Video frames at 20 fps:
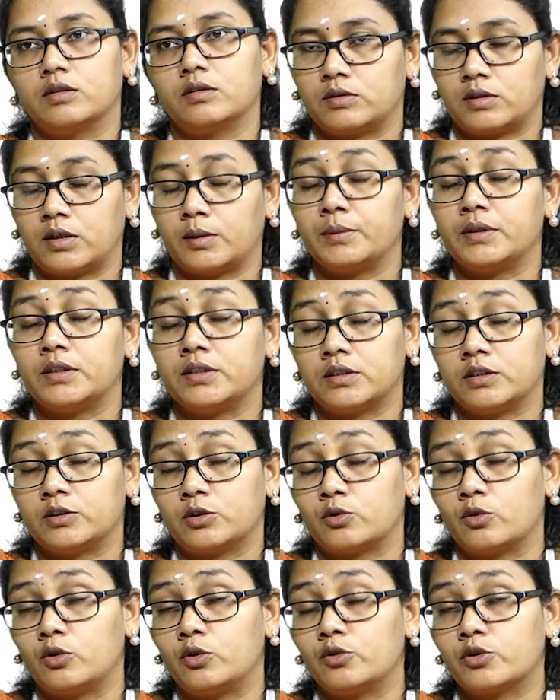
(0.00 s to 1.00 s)
it's a
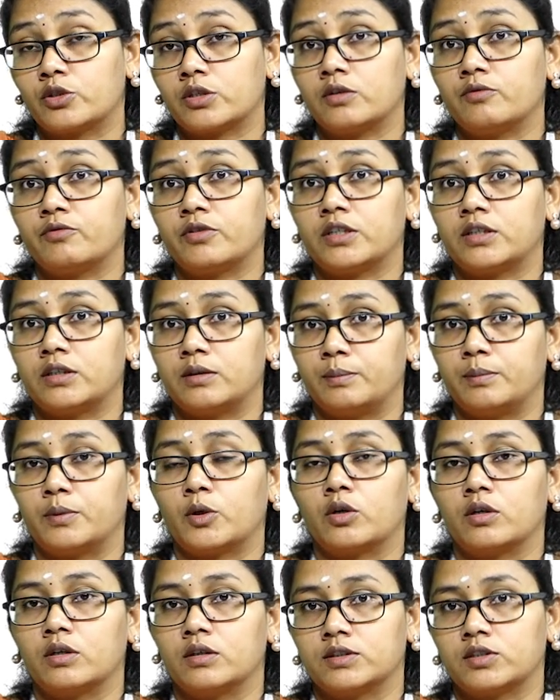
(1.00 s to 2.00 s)
solution
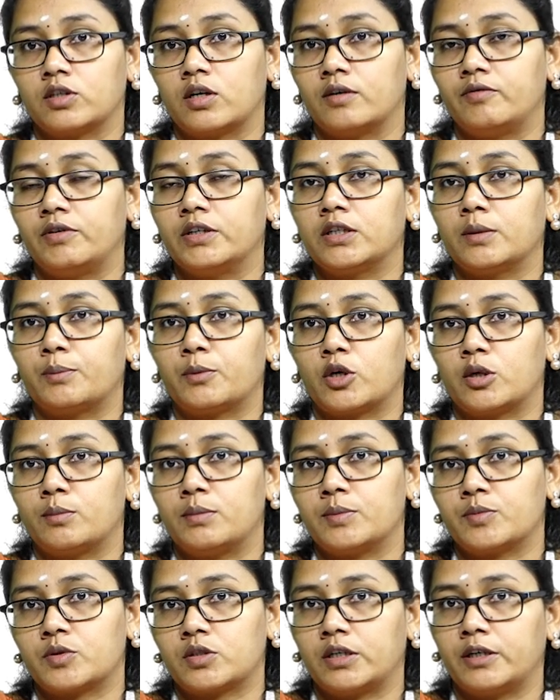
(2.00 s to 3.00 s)
for solving the
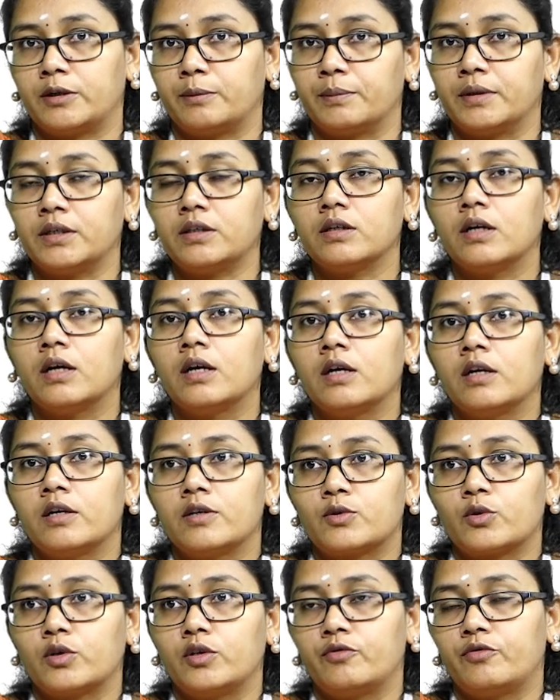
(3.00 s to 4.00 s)
problem statement.
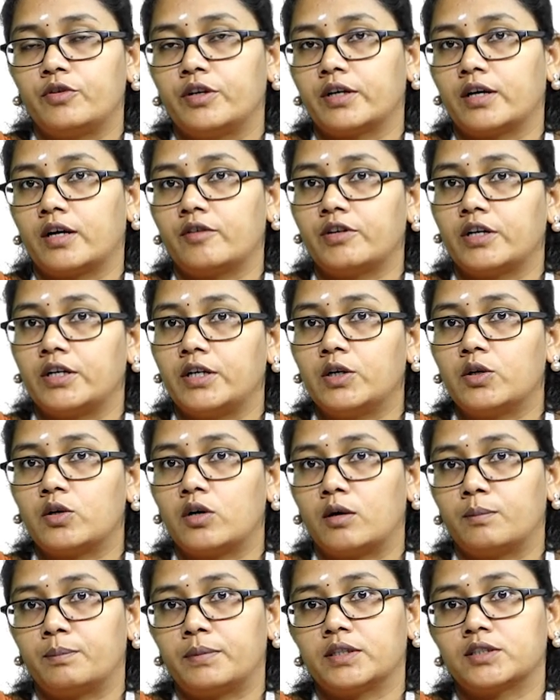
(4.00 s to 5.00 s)
So if we have any
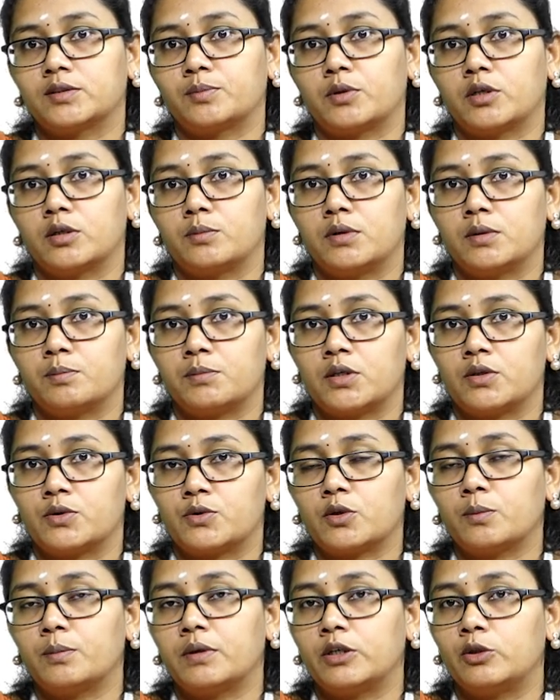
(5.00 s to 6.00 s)
complex problem
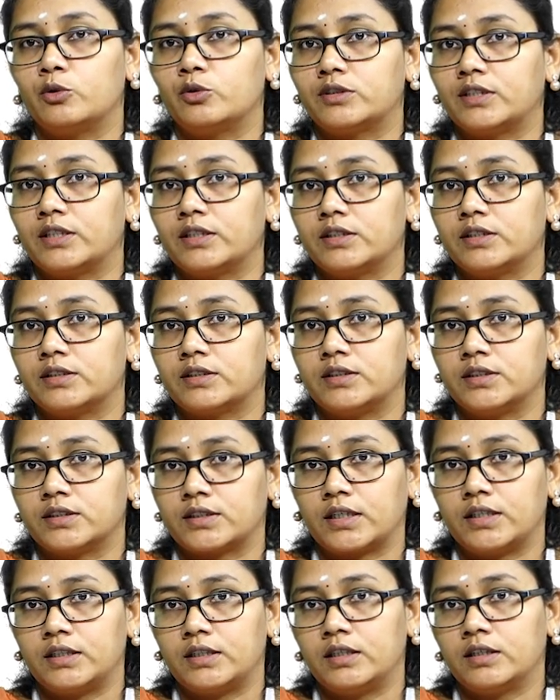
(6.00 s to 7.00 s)
also, by using this
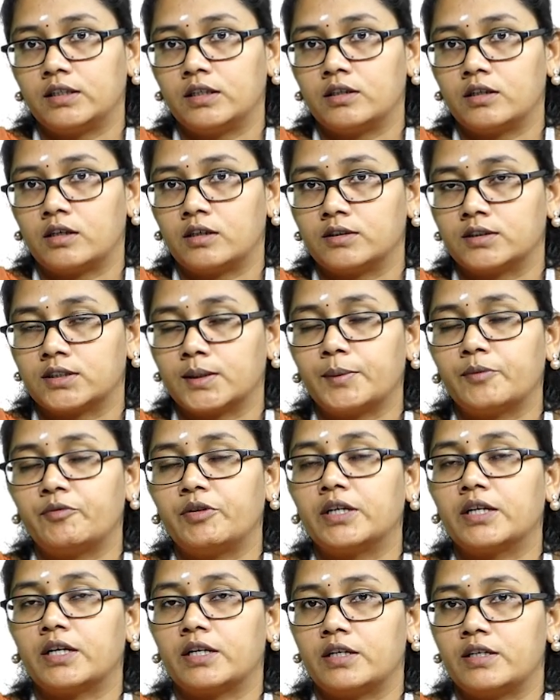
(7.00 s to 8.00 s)
design thinking concept,
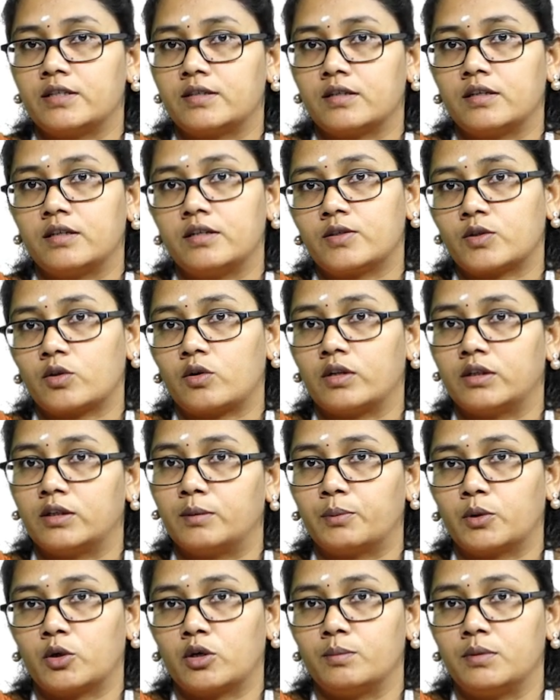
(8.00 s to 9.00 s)
we can easily solve the
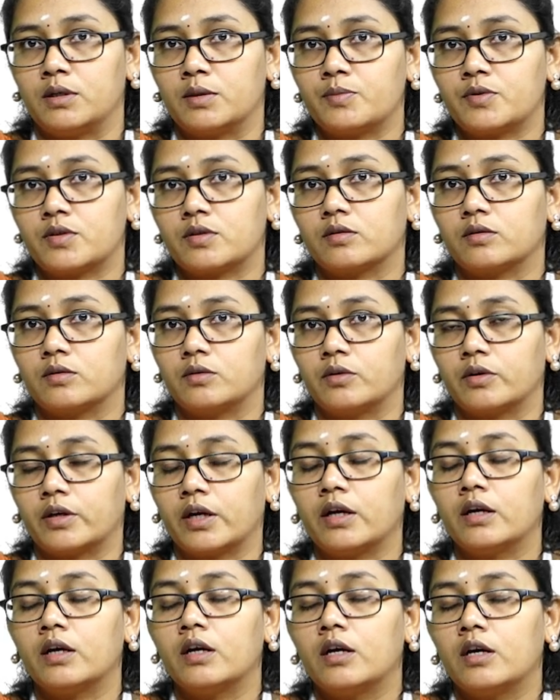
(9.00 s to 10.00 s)
problems.
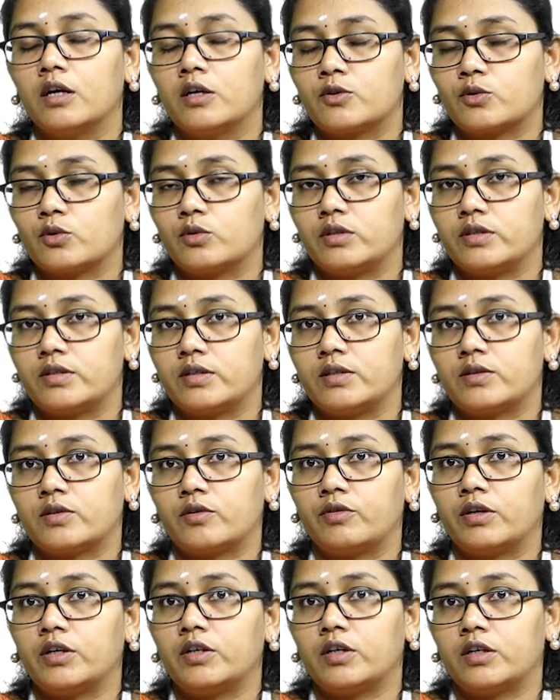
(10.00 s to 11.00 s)
Okay. So this is a
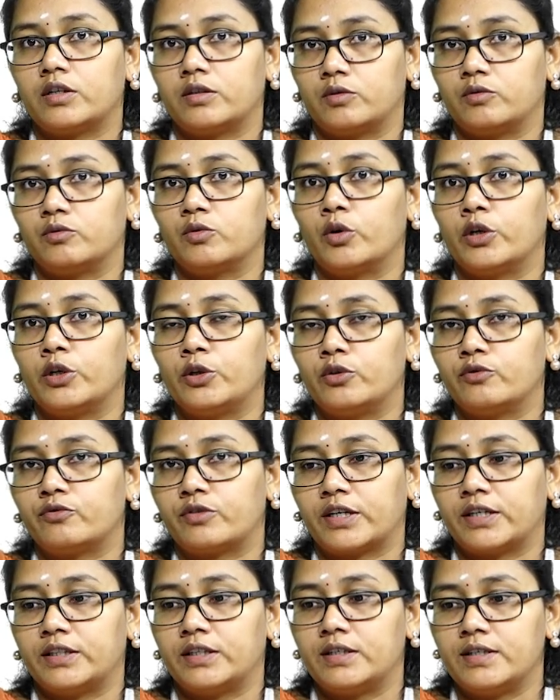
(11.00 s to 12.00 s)
way you are going to
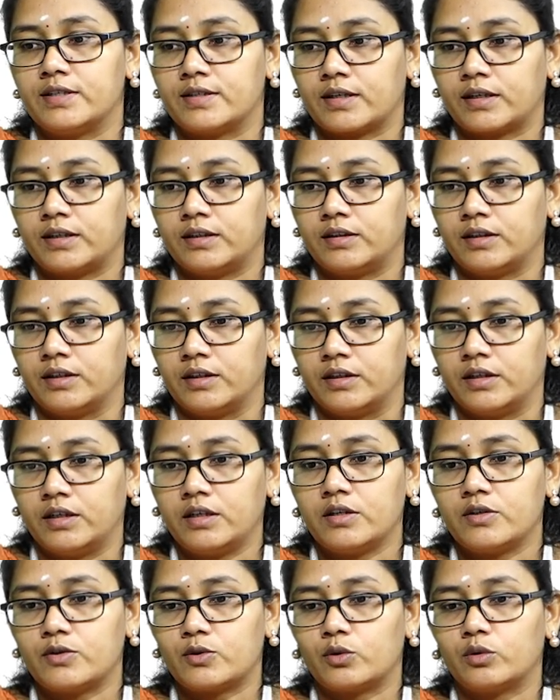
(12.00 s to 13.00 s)
find the design
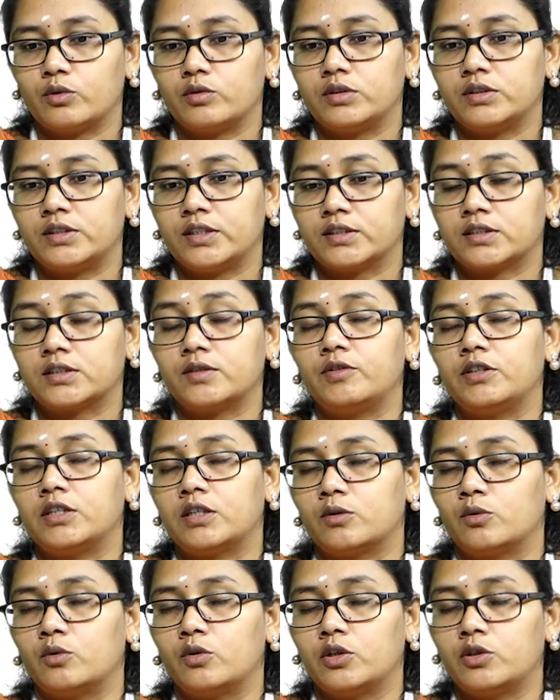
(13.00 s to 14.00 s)
thinking. So just we
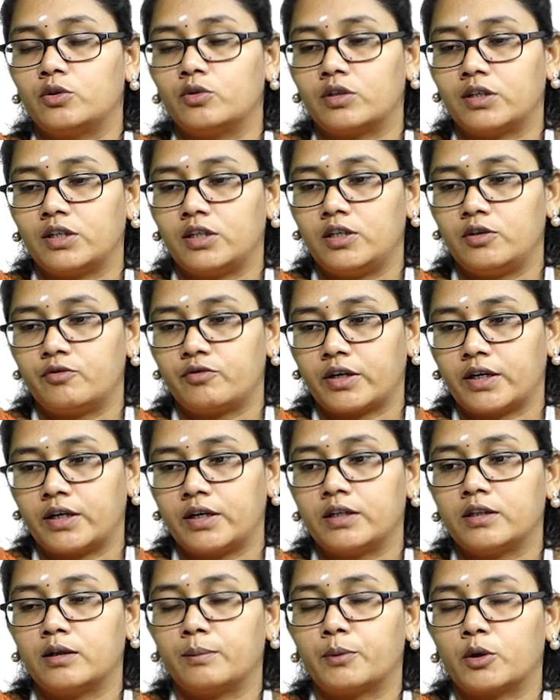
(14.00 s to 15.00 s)
are going to
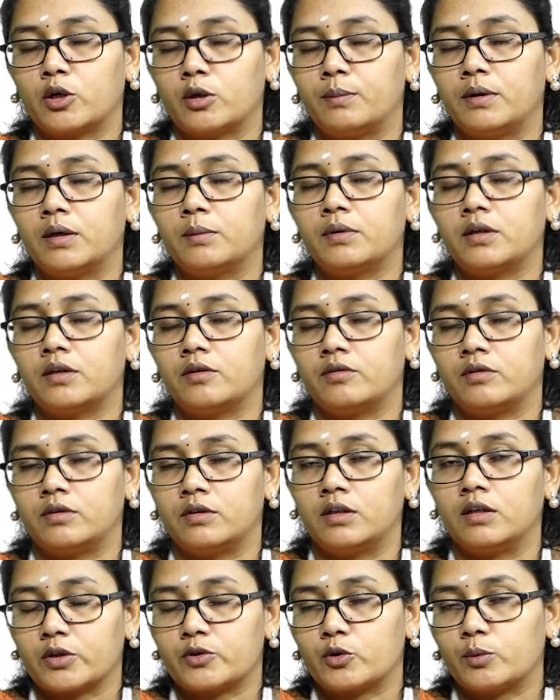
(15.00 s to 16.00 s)
redefining the problem,
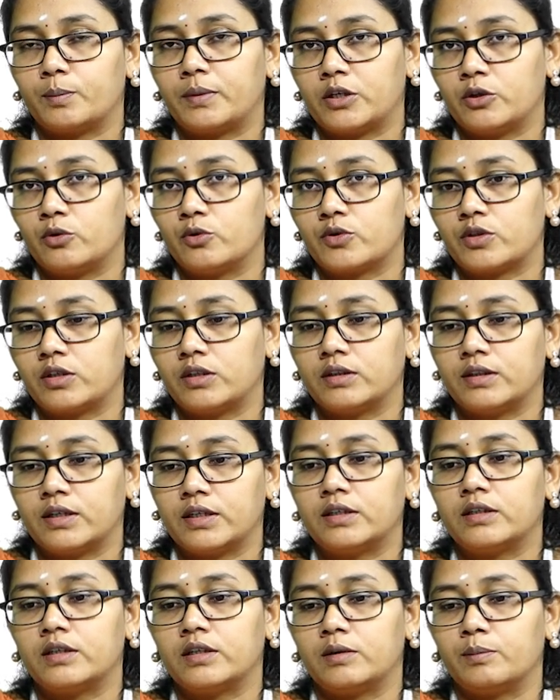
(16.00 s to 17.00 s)
and so by using
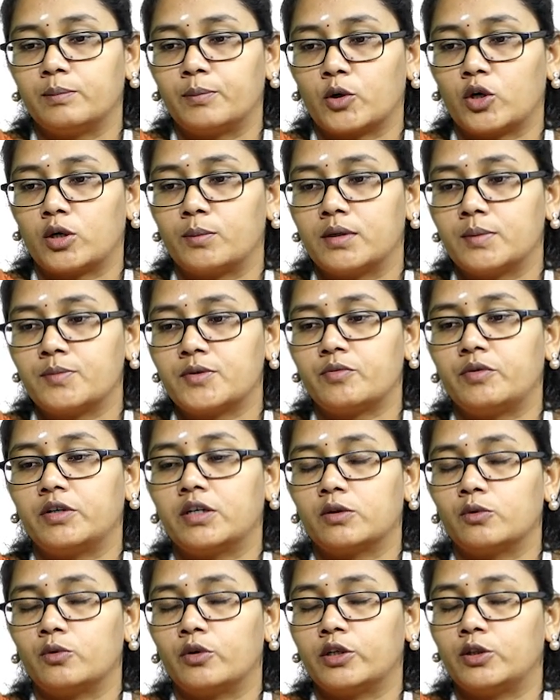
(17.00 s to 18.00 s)
that problems, we
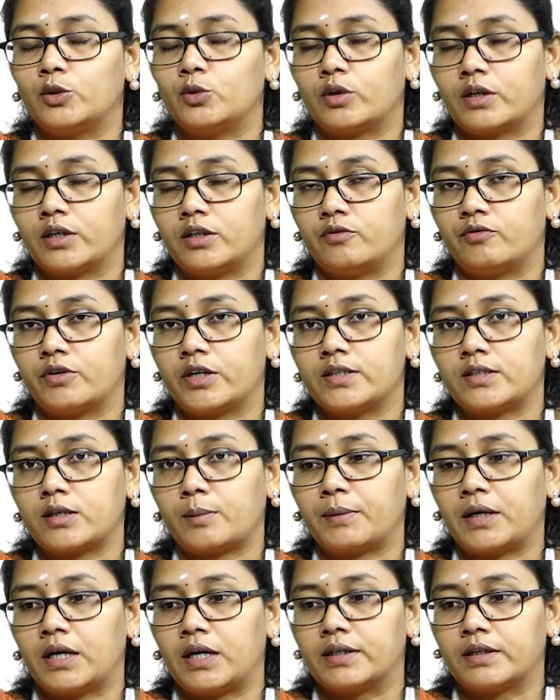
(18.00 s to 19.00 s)
are going to identify
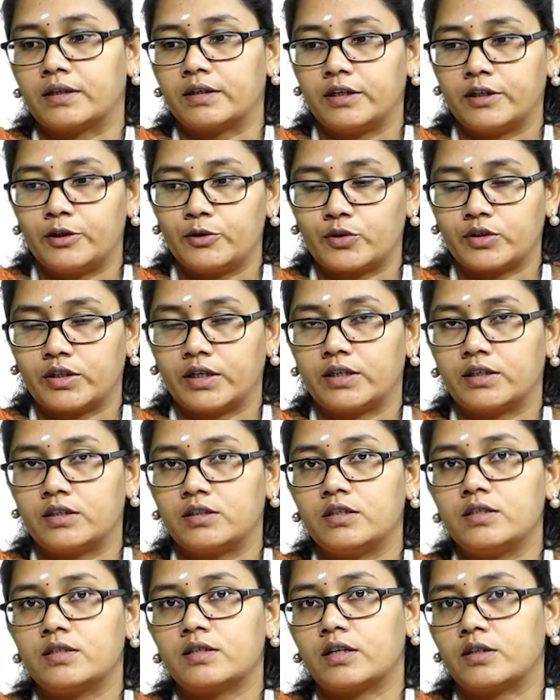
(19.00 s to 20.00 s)
some alternative
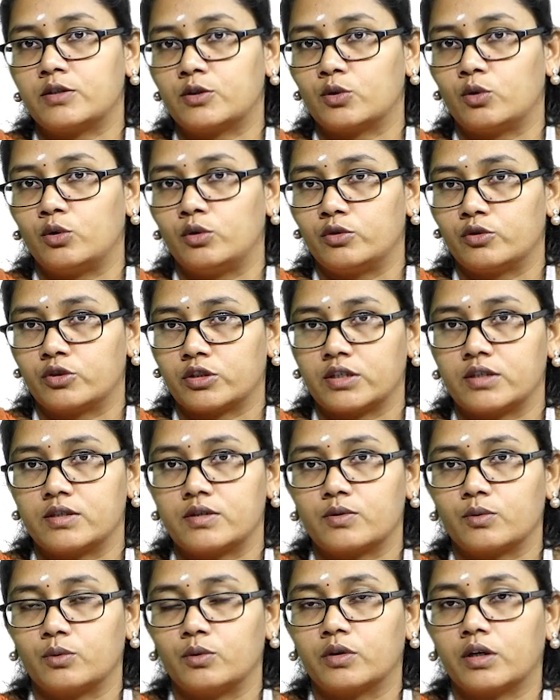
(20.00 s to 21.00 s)
strategies and
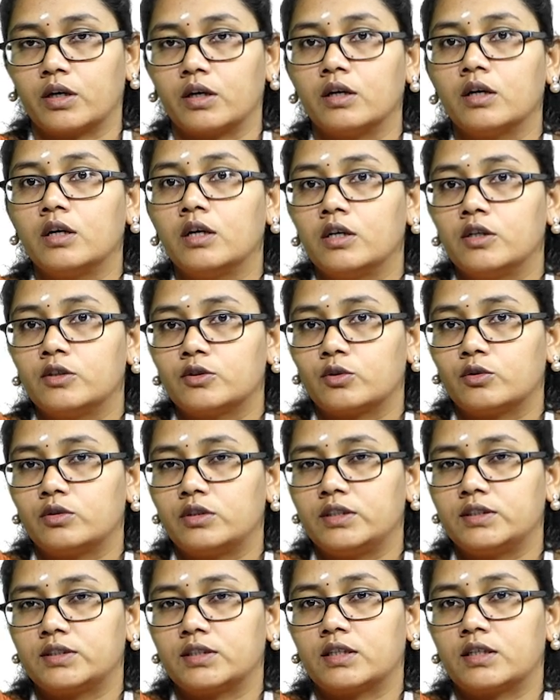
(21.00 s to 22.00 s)
solutions. Okay. So
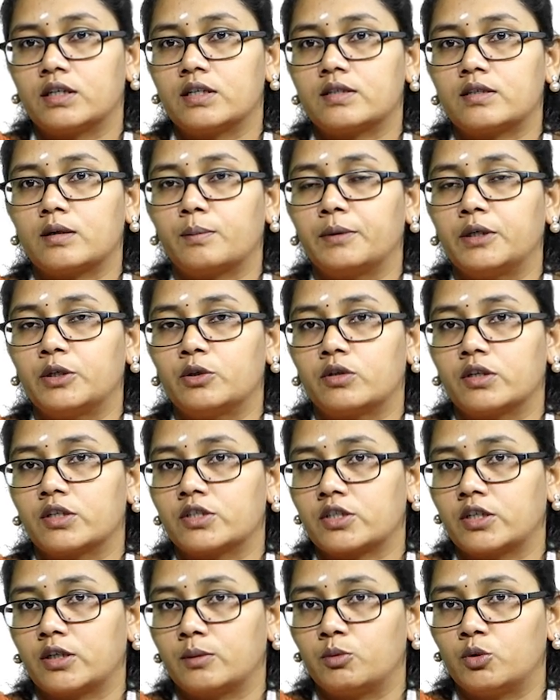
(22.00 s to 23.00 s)
these are all some
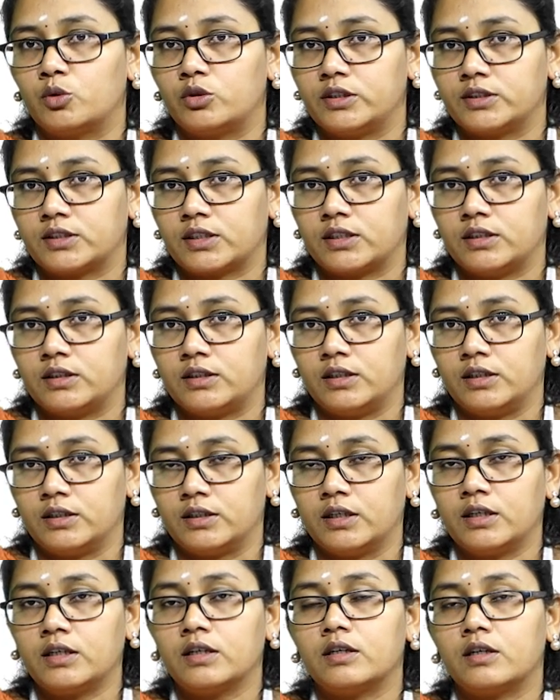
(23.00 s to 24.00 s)
introduction about design
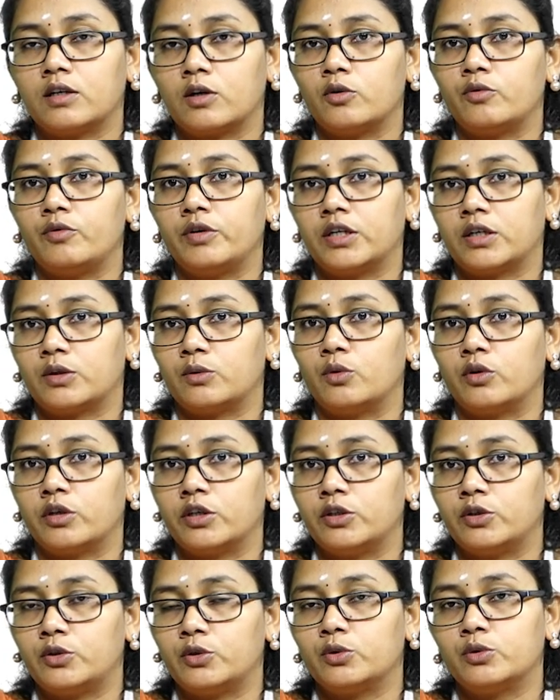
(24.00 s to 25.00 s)
thinking. Now we are
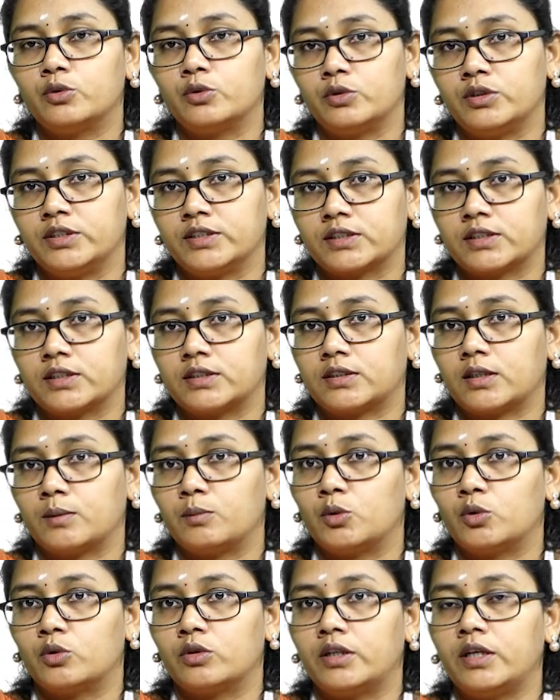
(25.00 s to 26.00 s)
going to discuss
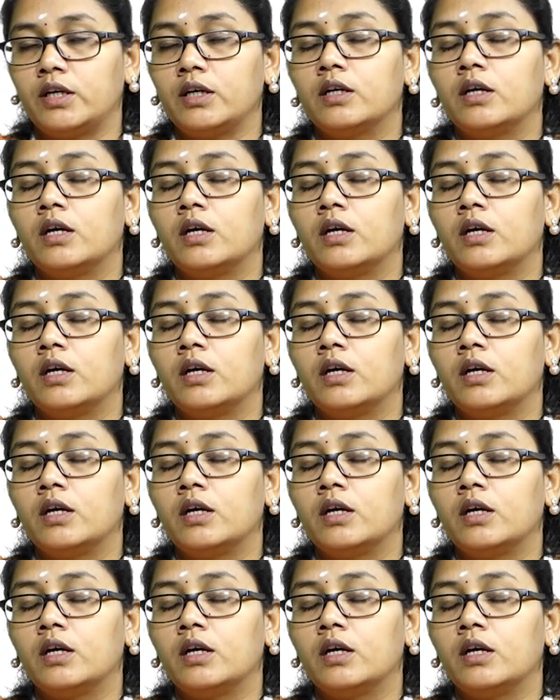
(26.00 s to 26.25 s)
about the